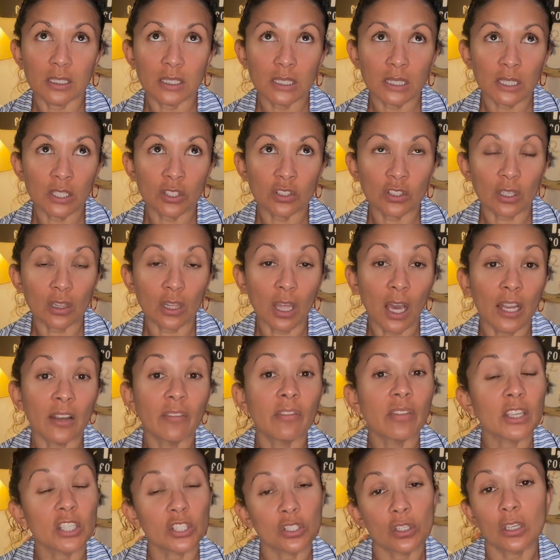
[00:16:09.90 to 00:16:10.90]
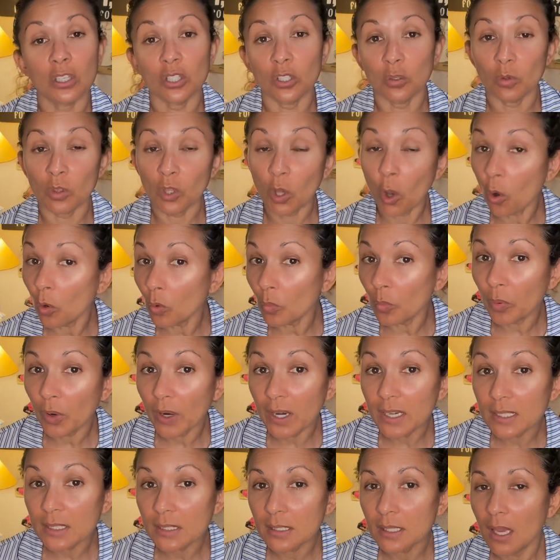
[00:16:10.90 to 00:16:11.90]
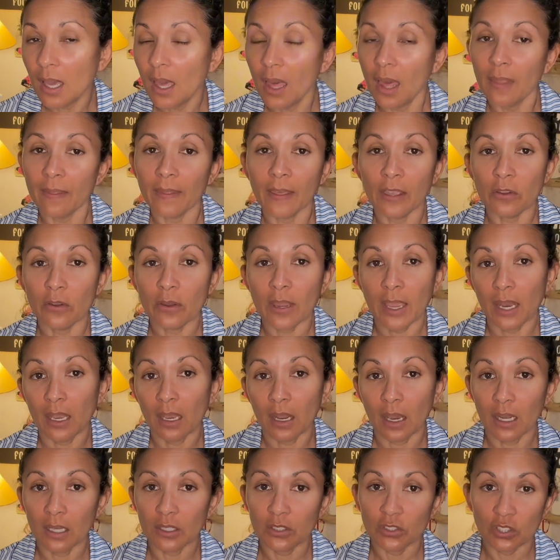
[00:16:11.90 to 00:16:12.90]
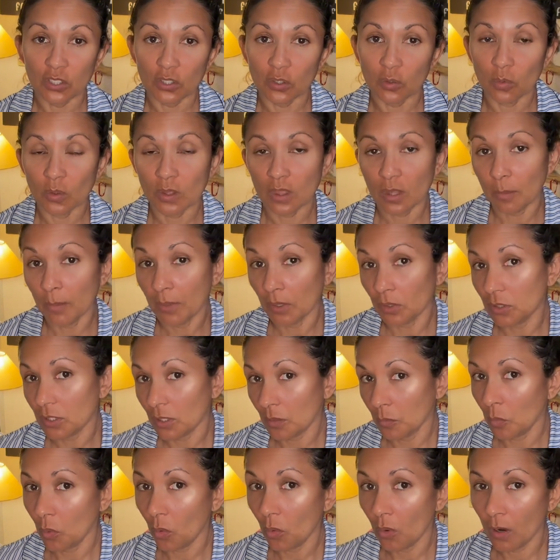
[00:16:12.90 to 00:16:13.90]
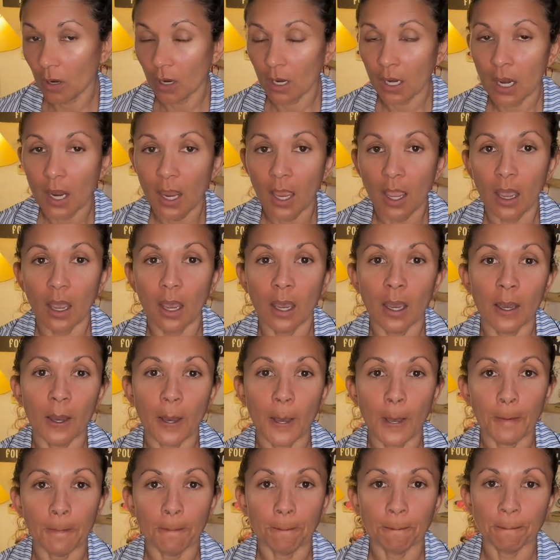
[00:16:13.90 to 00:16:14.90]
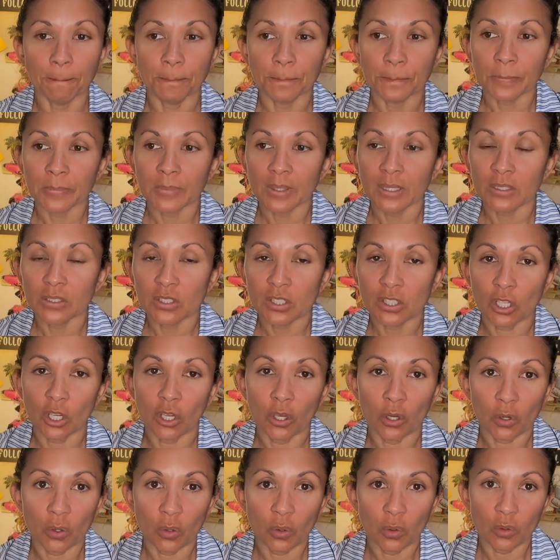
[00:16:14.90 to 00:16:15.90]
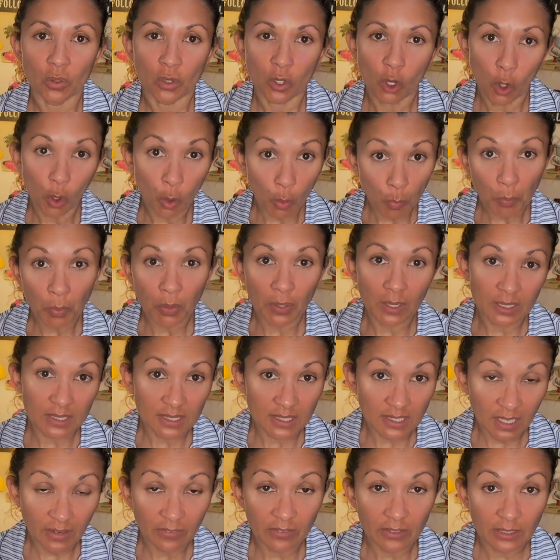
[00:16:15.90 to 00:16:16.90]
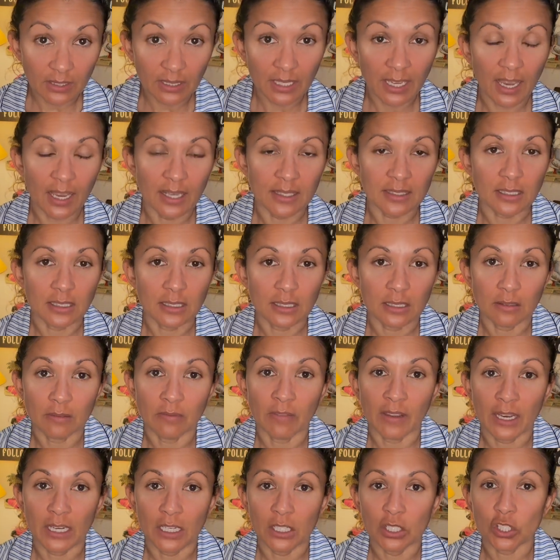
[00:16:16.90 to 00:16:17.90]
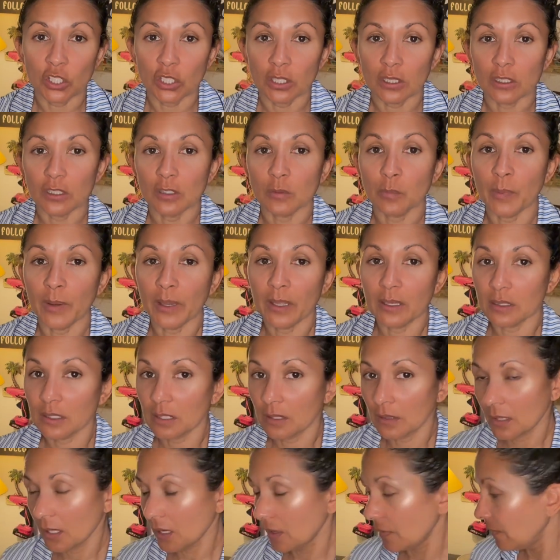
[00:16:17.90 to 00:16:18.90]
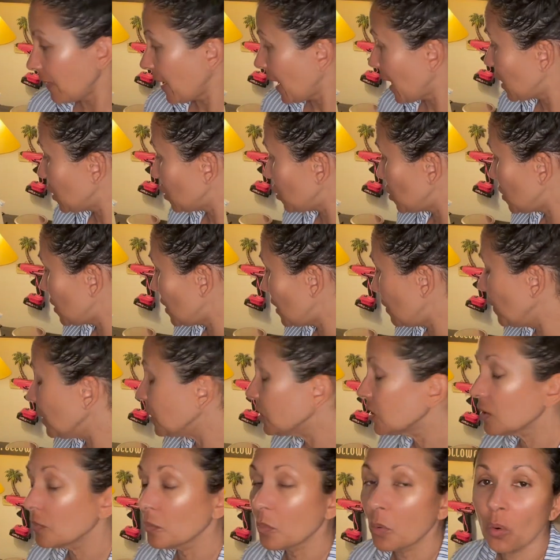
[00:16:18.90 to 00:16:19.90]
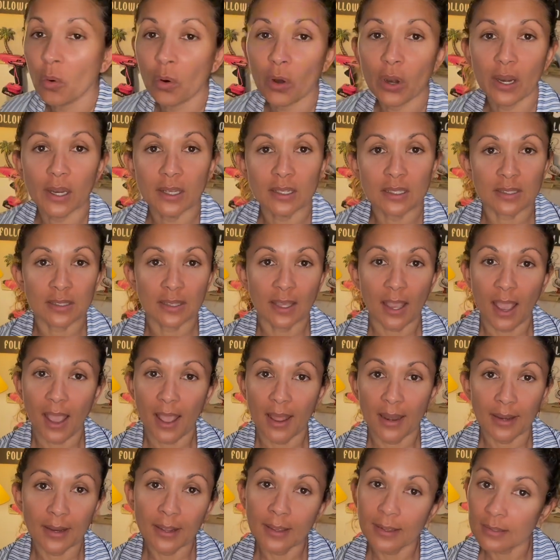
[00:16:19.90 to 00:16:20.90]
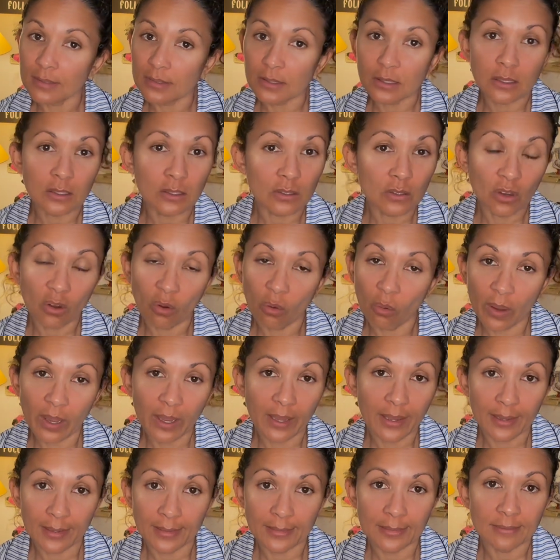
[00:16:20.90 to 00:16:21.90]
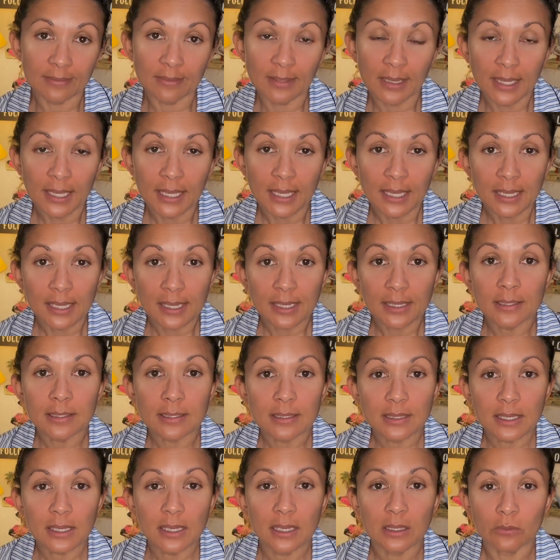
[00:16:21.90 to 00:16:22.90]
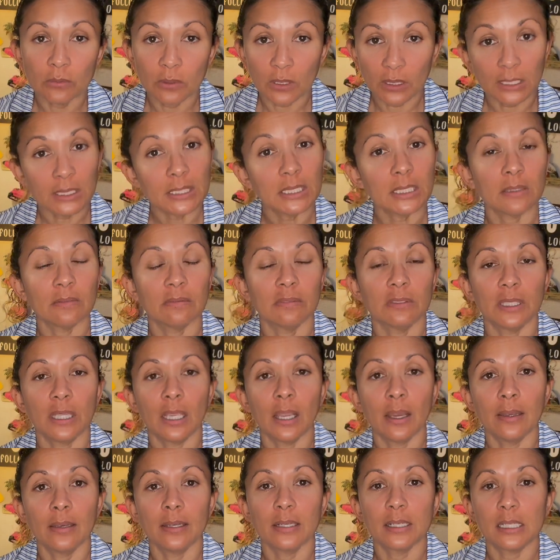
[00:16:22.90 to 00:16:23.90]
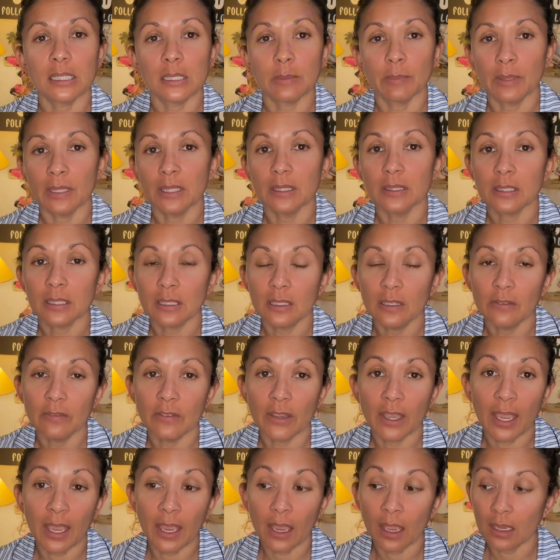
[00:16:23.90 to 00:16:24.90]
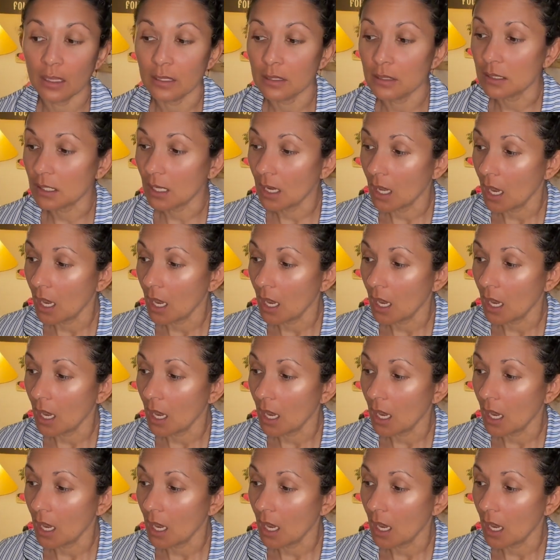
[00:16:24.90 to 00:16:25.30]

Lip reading: there's a lot of things you can do with cold press that you cannot do with the melt and pour. So cold press definitely has its advantages, but the advantage to the melt and pour is that it's quick and easy and relatively inexpensive. And